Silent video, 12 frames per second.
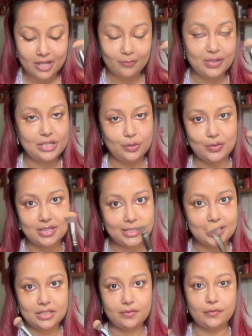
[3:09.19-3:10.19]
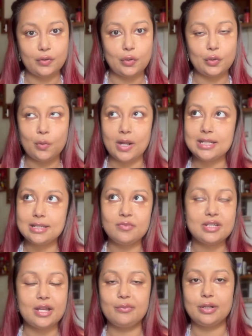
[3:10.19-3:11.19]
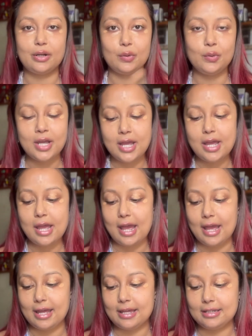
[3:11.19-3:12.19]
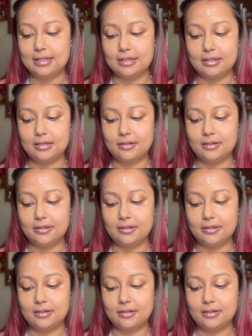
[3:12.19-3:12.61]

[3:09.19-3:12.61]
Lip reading: I've been using this for quite some time now, and